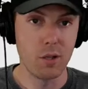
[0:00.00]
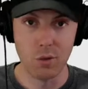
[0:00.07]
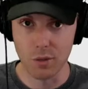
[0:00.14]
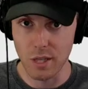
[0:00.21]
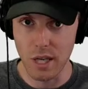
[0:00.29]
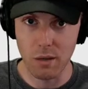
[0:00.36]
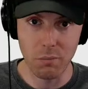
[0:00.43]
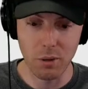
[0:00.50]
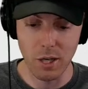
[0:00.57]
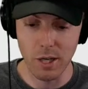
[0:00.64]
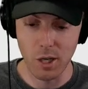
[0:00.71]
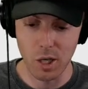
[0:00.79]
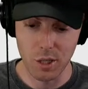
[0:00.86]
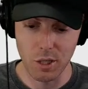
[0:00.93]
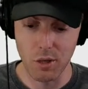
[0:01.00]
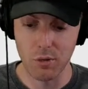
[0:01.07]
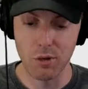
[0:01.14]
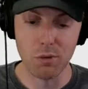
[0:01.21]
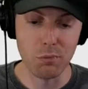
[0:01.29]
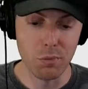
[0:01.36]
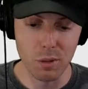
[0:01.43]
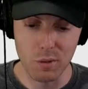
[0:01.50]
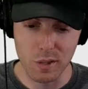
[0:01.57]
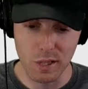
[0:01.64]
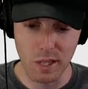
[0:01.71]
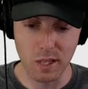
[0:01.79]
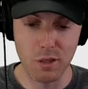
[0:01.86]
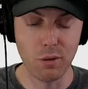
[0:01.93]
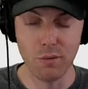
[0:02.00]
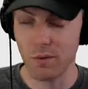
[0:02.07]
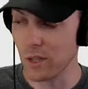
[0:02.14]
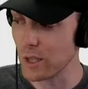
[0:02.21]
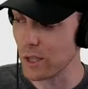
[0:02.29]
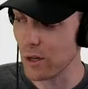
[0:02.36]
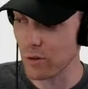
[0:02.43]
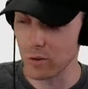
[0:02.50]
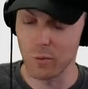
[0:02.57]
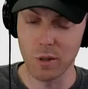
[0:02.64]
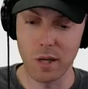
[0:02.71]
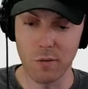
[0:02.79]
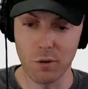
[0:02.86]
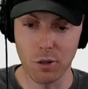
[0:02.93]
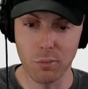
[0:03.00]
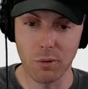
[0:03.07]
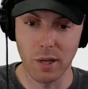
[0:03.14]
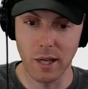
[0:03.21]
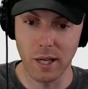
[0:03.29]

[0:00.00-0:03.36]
your gameplay audio, your music, your videos, whatever you're